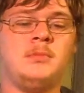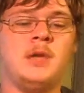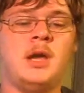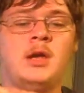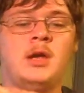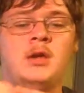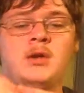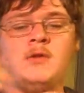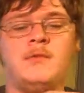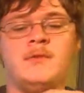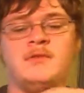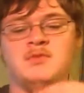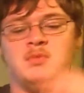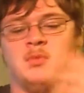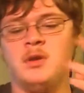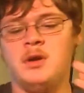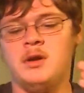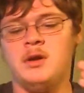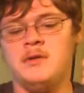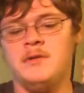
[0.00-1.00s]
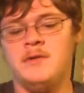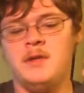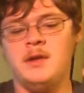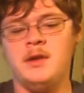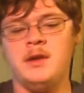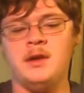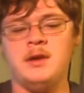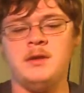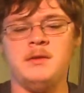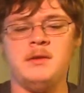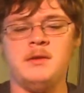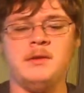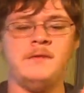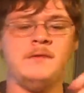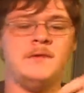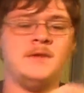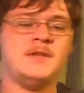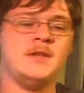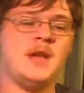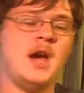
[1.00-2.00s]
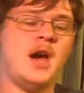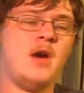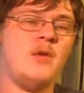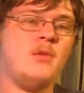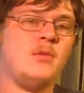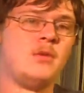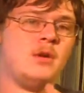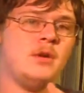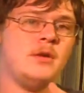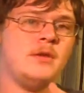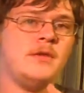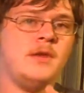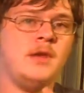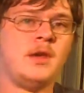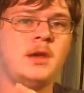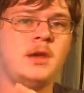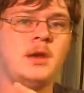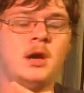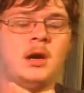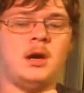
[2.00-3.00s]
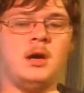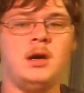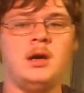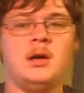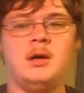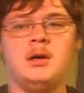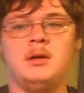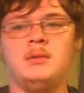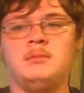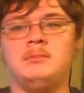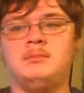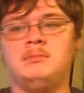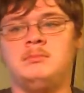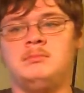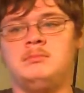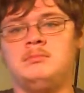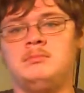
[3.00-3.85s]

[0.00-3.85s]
tell you if it's worth it, if it's not worth it. Um,